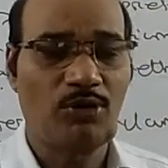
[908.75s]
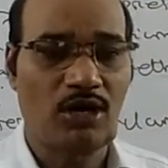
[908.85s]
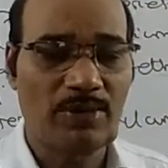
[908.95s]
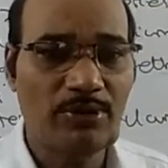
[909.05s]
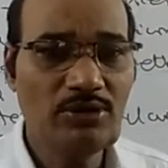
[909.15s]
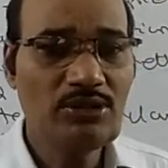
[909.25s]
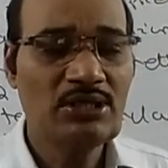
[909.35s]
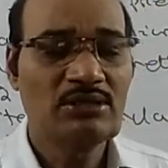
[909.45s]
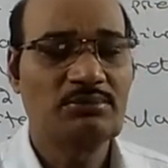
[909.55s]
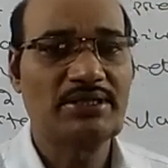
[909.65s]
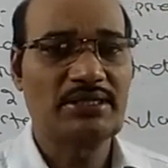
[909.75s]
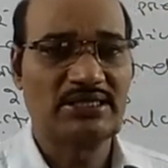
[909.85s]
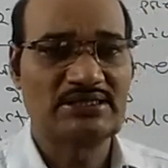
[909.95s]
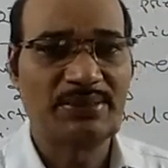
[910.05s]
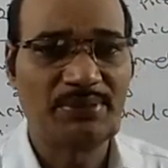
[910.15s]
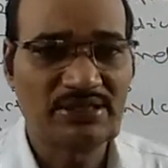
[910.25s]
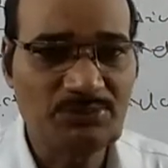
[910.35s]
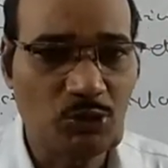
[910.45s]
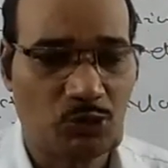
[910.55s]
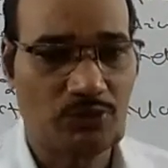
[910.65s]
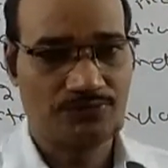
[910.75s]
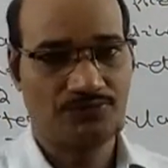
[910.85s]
formed by accepting the proton.